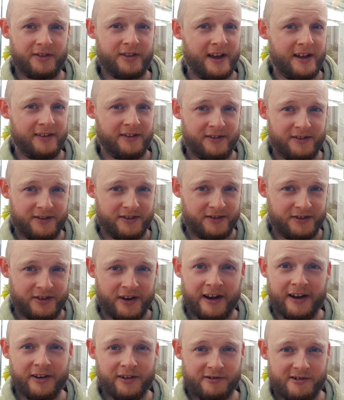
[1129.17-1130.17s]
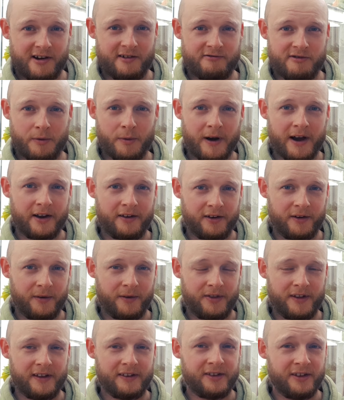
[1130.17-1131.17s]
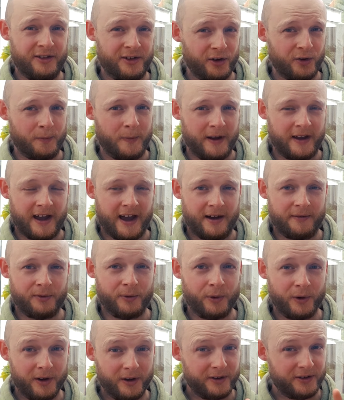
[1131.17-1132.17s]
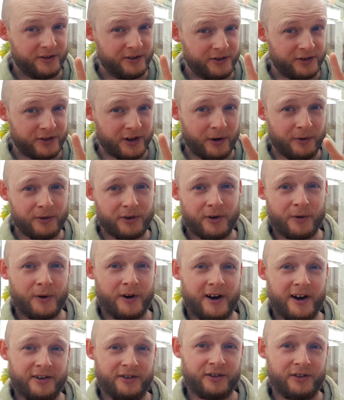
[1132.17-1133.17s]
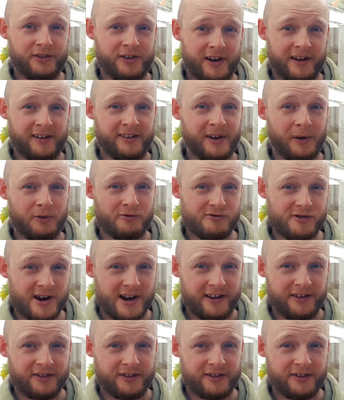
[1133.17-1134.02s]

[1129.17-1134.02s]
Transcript: There's danger everywhere doing this, so just be careful. Don't do what I just did, because that was really